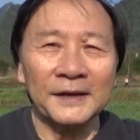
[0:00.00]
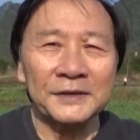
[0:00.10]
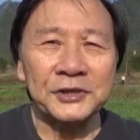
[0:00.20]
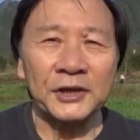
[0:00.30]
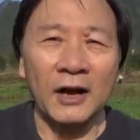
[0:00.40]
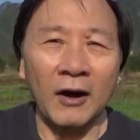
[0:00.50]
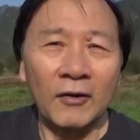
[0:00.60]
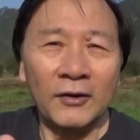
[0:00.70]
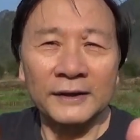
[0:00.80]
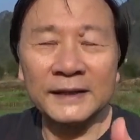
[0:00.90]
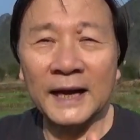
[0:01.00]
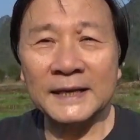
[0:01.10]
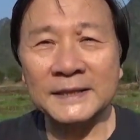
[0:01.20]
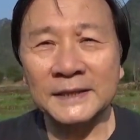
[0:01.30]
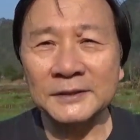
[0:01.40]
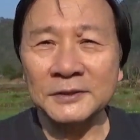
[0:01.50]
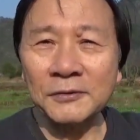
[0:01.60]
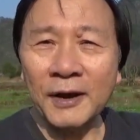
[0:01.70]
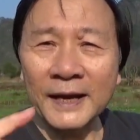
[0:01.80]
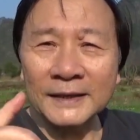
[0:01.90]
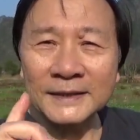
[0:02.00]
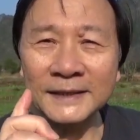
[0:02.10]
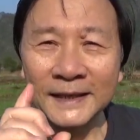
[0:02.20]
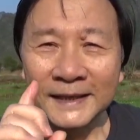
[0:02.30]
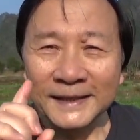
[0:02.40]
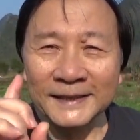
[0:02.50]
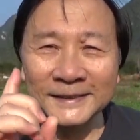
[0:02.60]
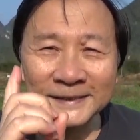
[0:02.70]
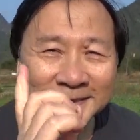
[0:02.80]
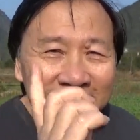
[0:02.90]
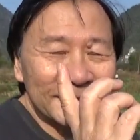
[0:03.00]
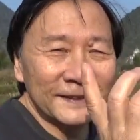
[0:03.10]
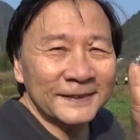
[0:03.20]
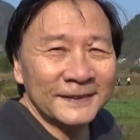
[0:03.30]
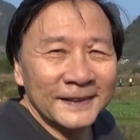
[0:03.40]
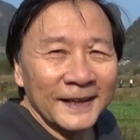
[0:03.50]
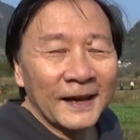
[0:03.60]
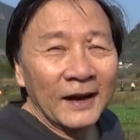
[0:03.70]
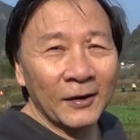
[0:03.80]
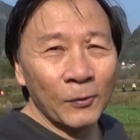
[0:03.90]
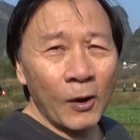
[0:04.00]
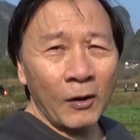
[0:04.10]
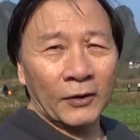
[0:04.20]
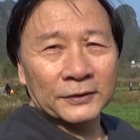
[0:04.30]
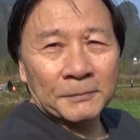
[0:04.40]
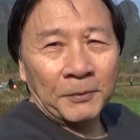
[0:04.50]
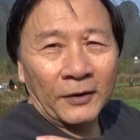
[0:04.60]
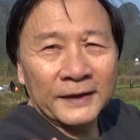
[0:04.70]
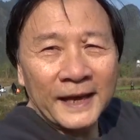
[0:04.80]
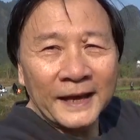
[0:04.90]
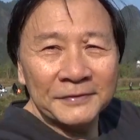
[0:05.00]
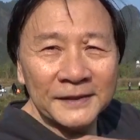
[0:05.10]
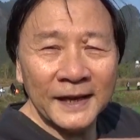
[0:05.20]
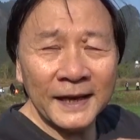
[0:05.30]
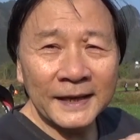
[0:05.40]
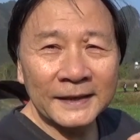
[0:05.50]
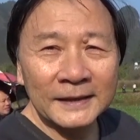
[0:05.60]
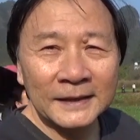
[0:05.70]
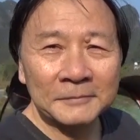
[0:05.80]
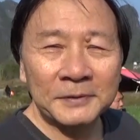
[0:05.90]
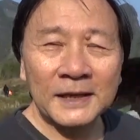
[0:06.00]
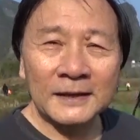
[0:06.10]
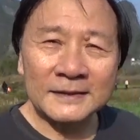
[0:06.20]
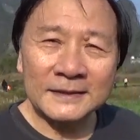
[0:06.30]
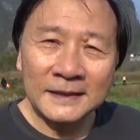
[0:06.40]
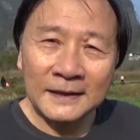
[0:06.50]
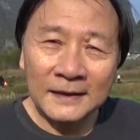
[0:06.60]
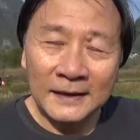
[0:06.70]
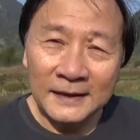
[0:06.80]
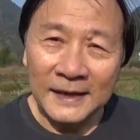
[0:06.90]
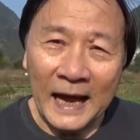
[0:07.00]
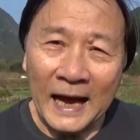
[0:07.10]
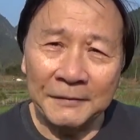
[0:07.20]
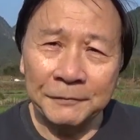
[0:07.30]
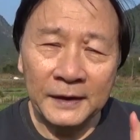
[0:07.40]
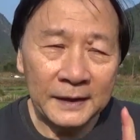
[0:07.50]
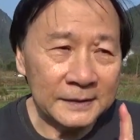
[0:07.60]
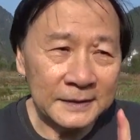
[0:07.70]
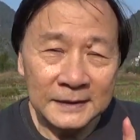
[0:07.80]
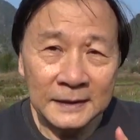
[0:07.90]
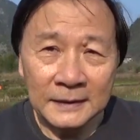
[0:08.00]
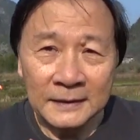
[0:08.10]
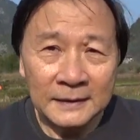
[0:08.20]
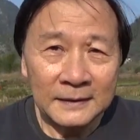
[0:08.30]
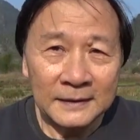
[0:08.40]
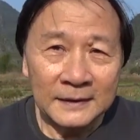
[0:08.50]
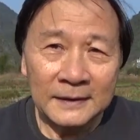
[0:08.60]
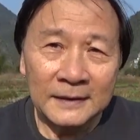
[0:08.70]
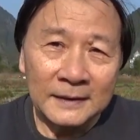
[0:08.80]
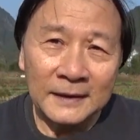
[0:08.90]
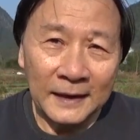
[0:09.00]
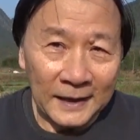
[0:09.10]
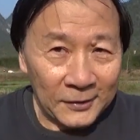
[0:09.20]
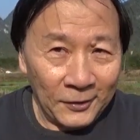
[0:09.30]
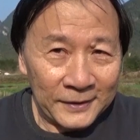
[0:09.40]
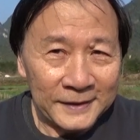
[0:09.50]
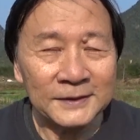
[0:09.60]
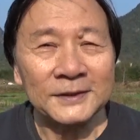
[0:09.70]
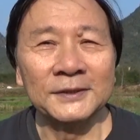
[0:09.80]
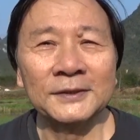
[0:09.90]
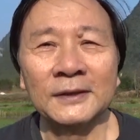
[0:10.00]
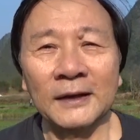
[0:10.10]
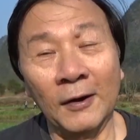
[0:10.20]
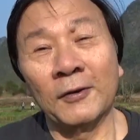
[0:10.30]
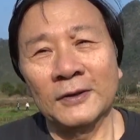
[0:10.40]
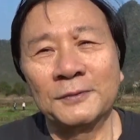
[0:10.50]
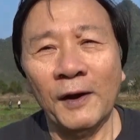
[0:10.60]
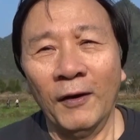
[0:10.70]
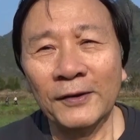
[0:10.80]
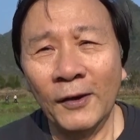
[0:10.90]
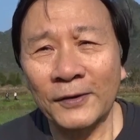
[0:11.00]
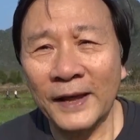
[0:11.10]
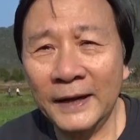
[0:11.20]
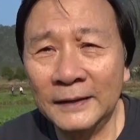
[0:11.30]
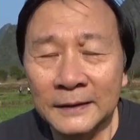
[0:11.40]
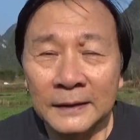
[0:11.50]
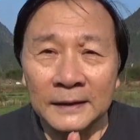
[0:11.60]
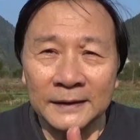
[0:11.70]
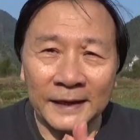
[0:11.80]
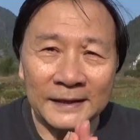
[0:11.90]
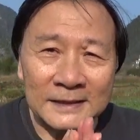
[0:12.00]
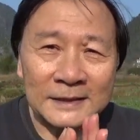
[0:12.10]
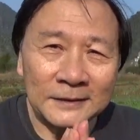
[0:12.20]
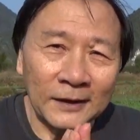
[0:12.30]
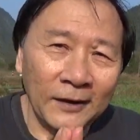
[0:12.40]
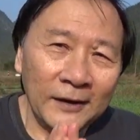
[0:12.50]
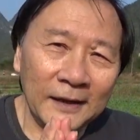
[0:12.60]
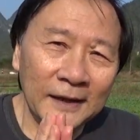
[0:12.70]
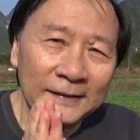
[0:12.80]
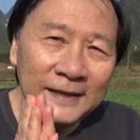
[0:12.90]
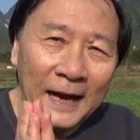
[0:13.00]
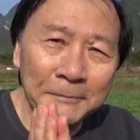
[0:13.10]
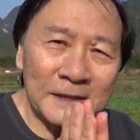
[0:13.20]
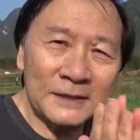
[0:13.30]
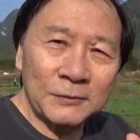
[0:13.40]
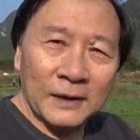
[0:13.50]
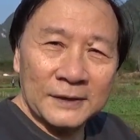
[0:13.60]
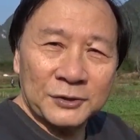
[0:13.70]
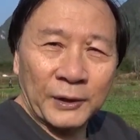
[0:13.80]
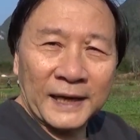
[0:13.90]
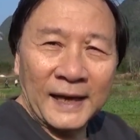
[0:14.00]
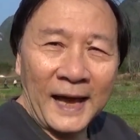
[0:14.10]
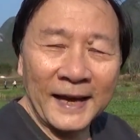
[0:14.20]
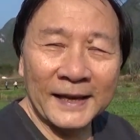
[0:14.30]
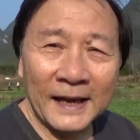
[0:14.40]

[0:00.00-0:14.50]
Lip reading: Qigong or Tai Chi, great. Then you need to work on your body every day, because life is, according to, of course, we all know that is time is a straight line.